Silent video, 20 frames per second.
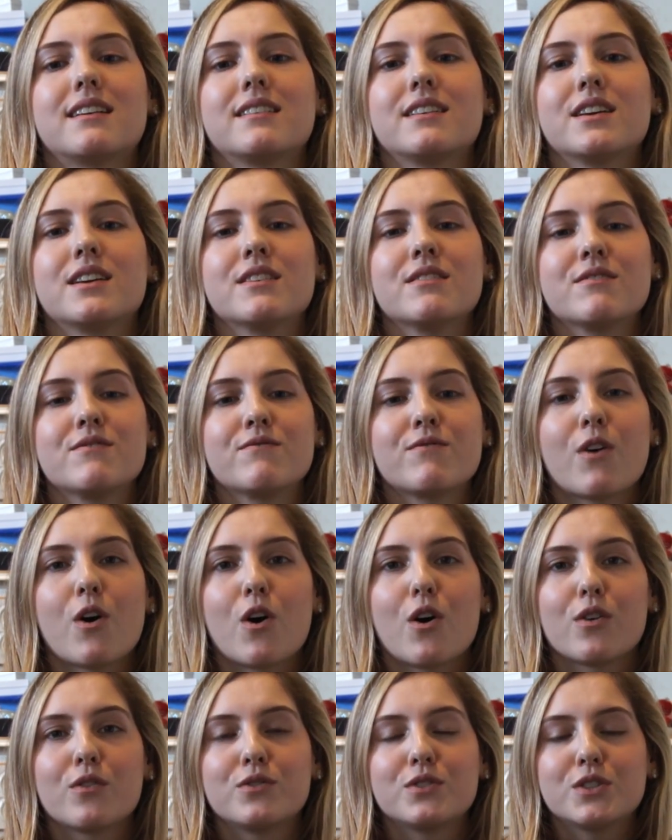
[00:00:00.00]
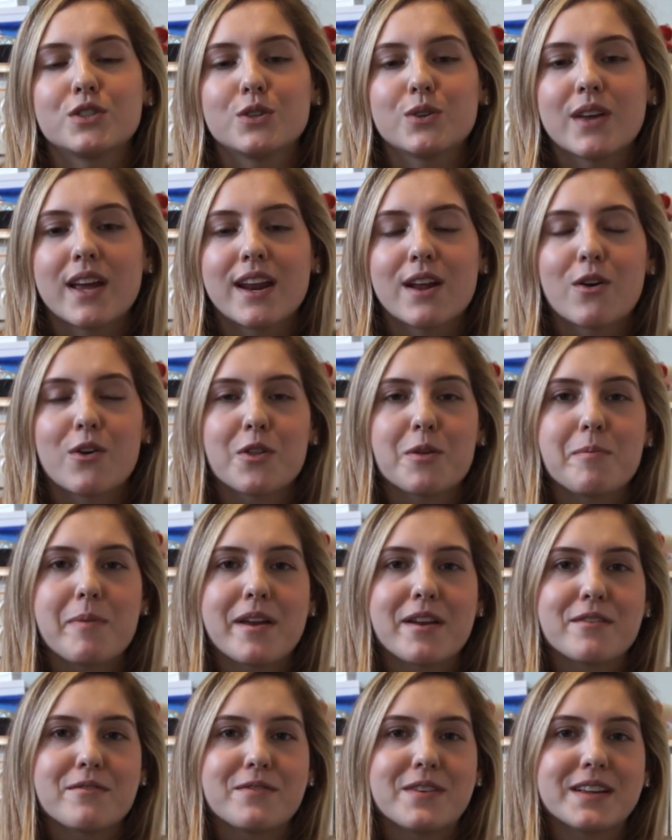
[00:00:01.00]
it involves you getting all the
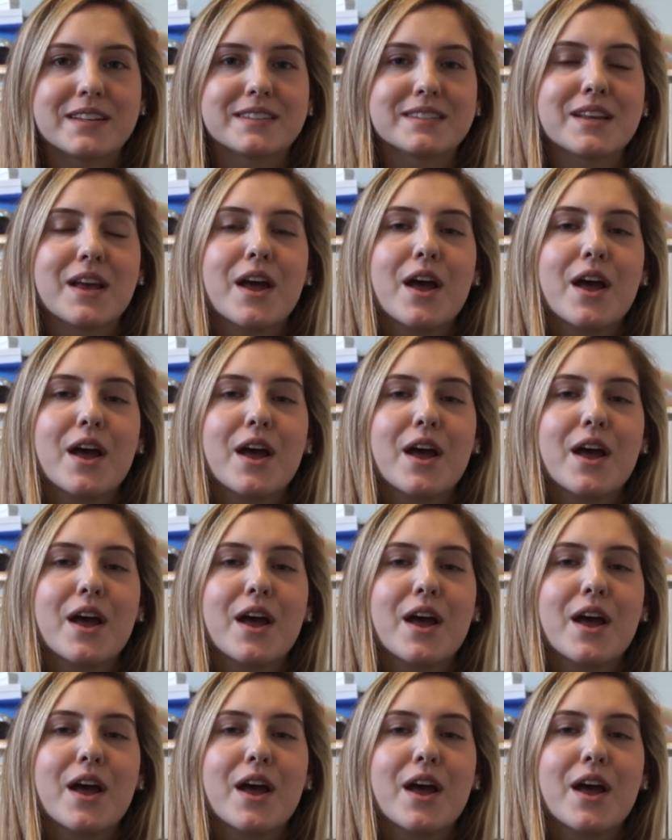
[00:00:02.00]
benefits